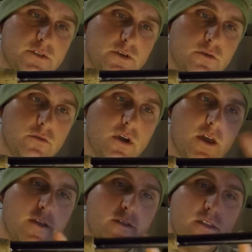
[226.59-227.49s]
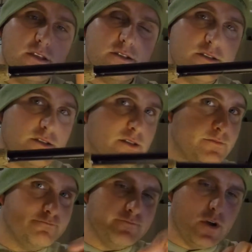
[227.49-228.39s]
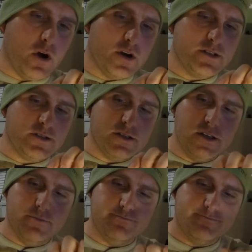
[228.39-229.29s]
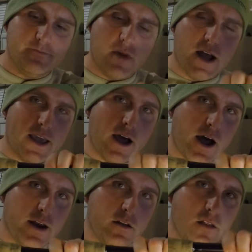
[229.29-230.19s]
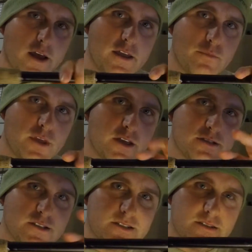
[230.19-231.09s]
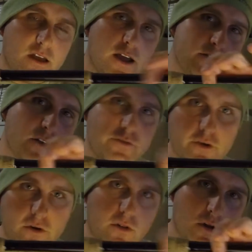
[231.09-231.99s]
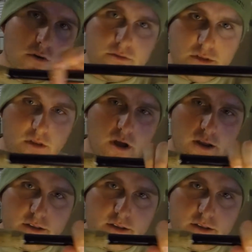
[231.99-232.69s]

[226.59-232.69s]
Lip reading: Two, this, honestly, I kind of like because it slides over your clothes a lot.